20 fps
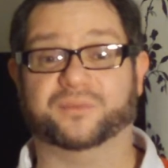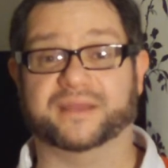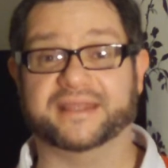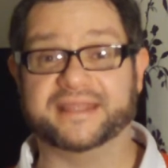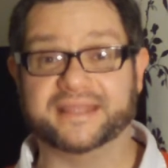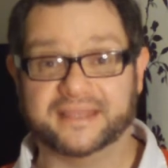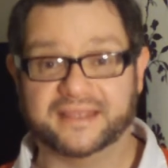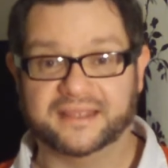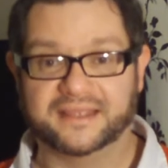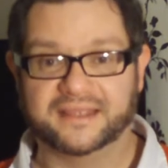
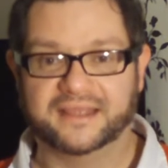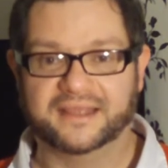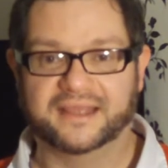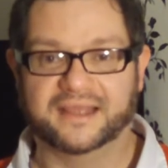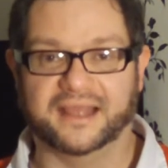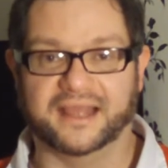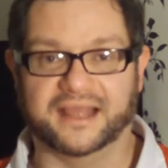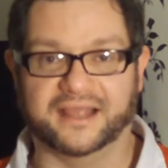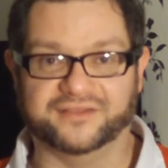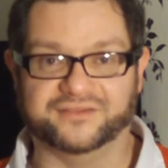week,
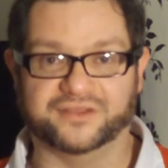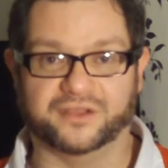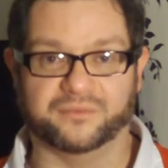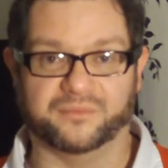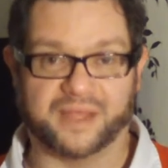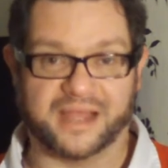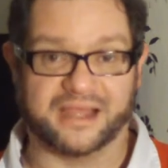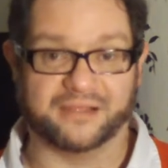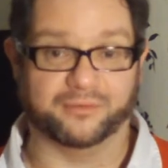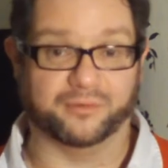
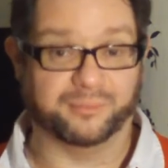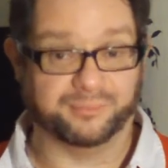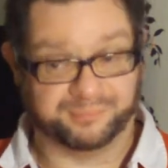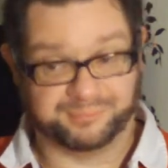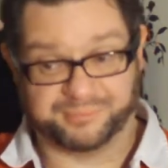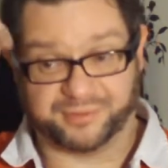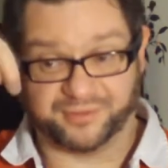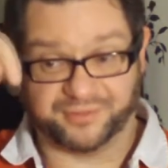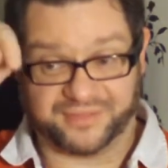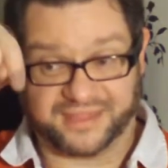so I will
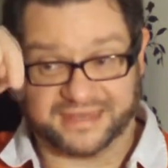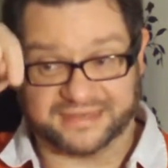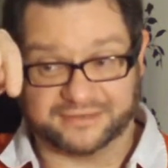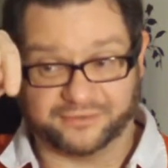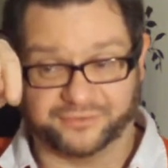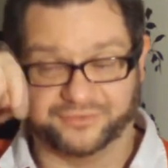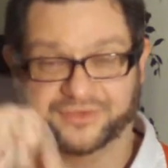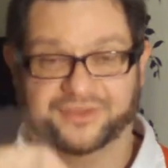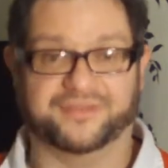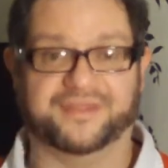put that
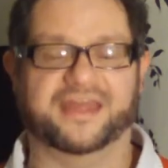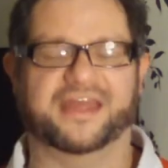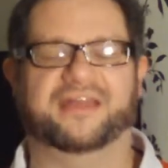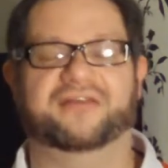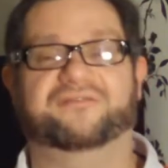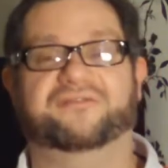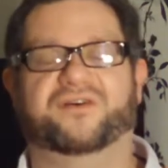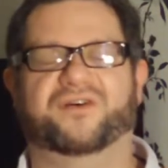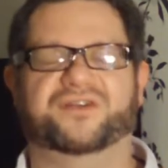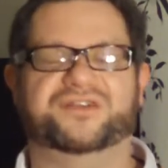under there
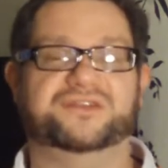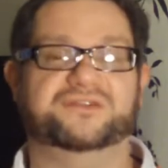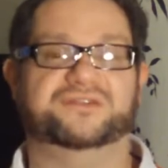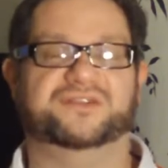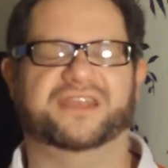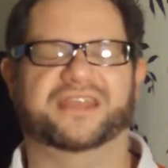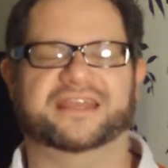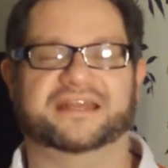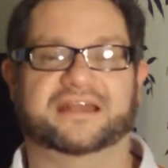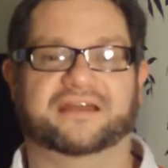for you so
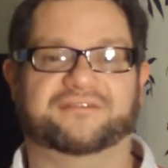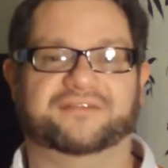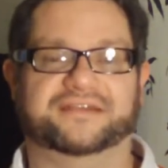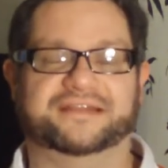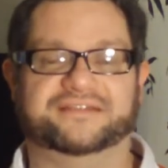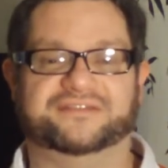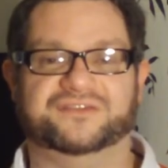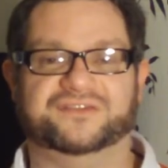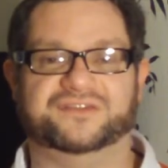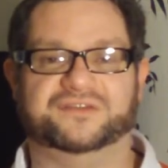you can have a
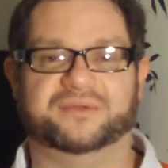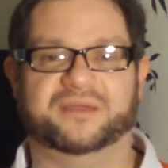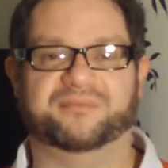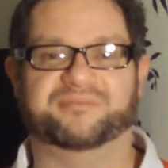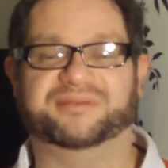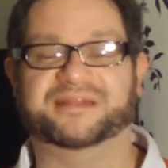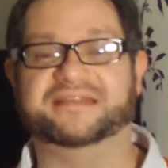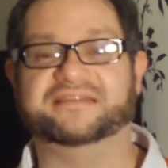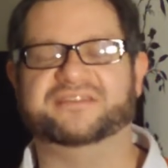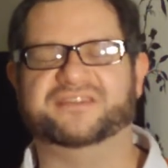listen to it.
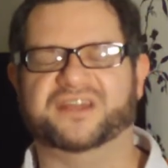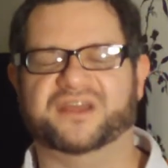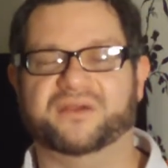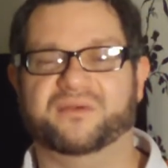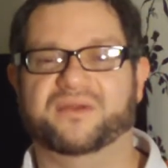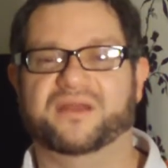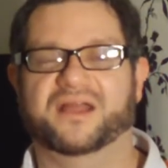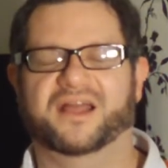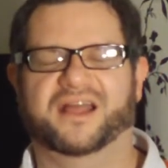Please do.